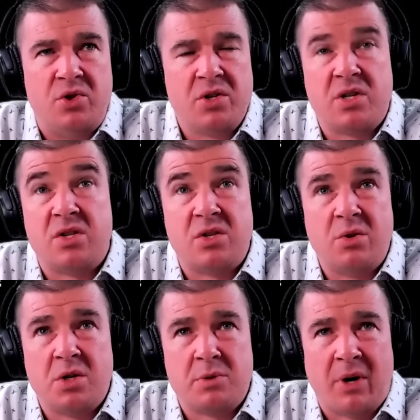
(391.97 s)
just as
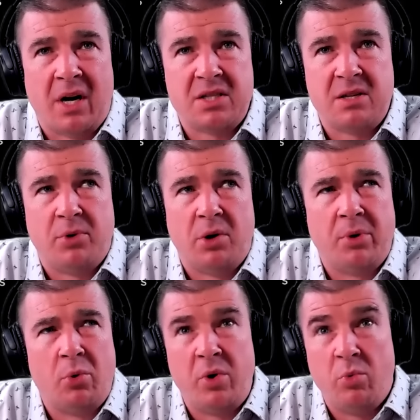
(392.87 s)
soon as possible,
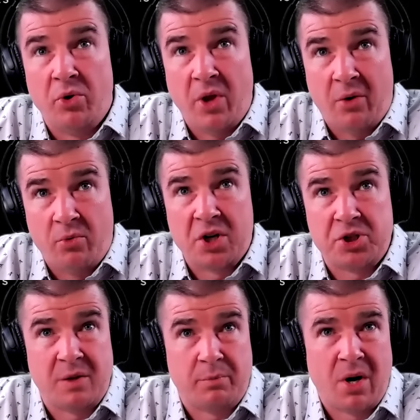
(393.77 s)
but we will not
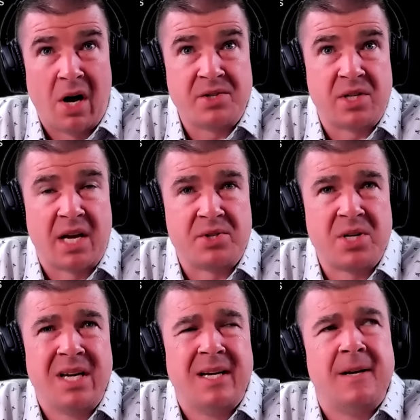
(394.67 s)
rush the process.